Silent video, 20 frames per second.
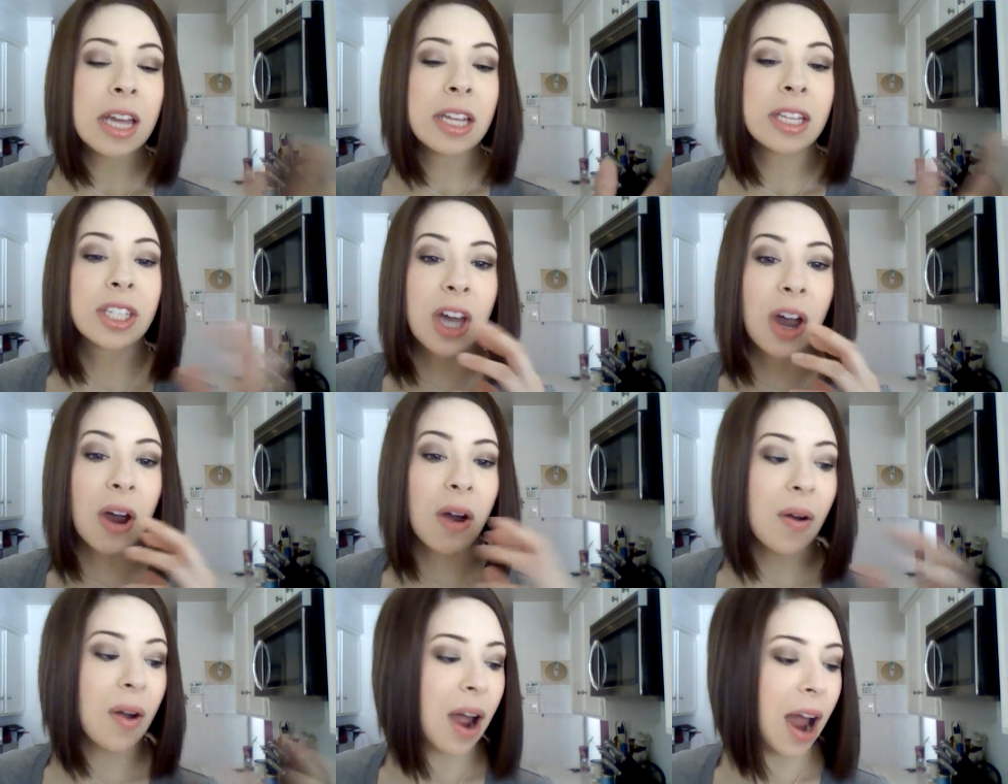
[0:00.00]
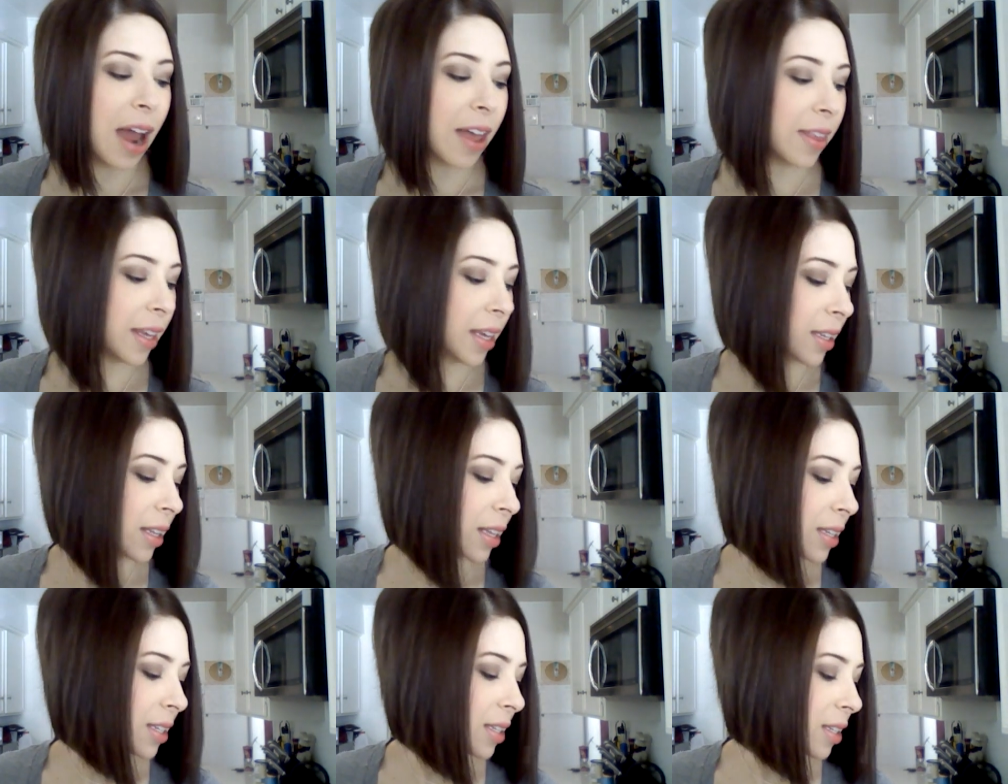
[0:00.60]
So I
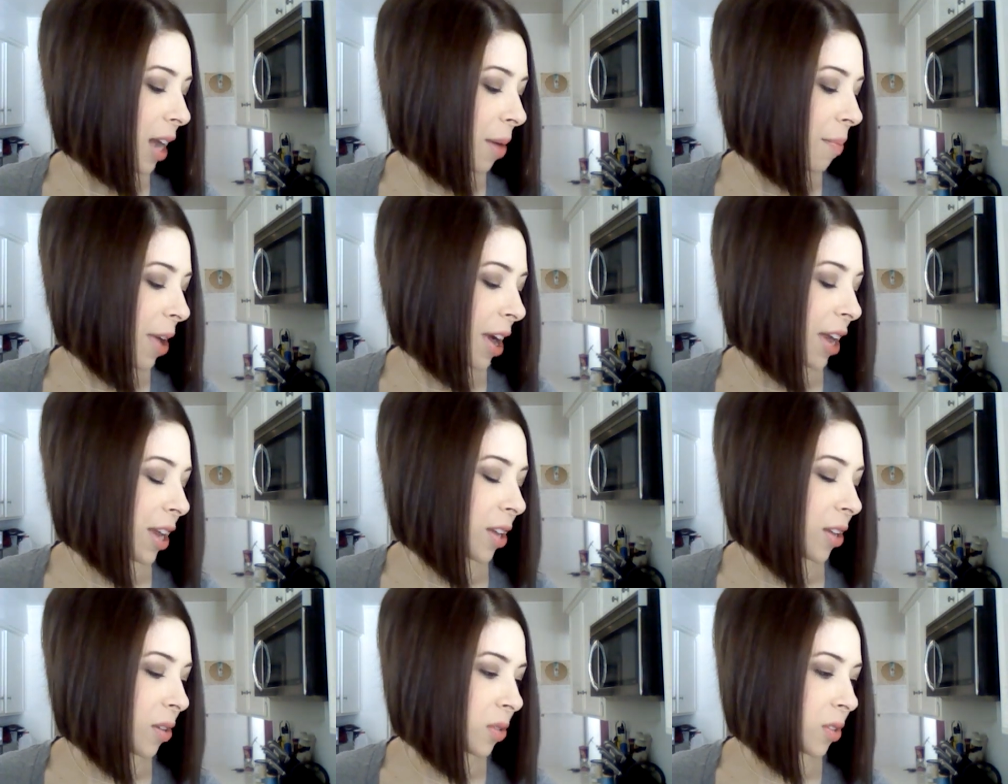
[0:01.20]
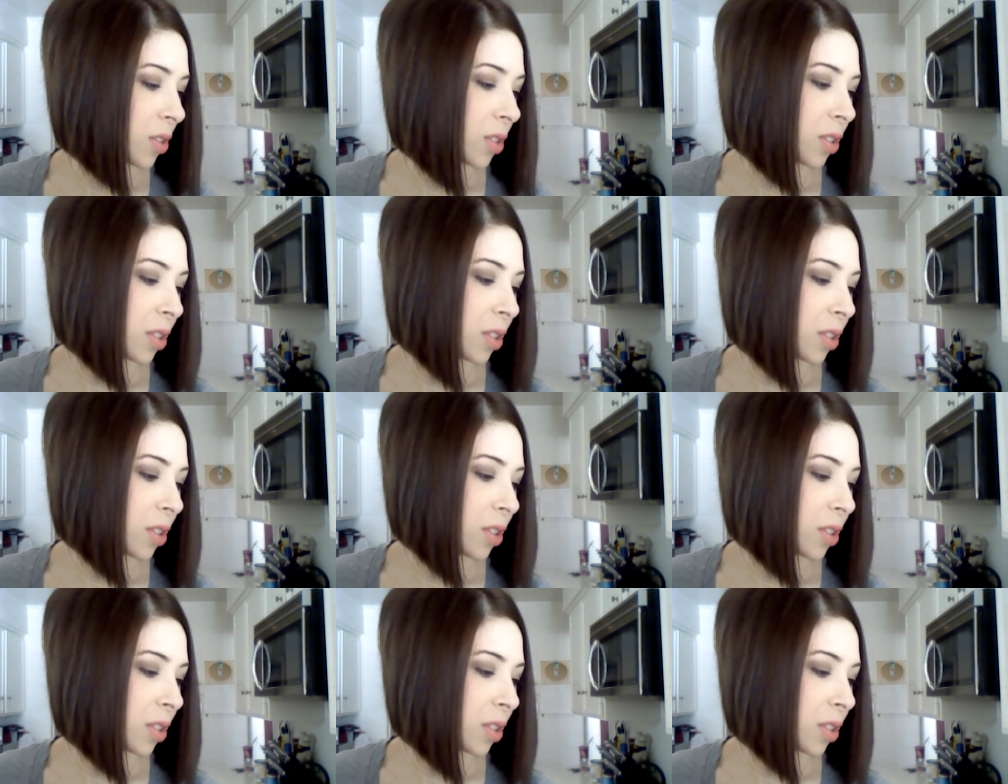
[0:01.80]
think this I might use.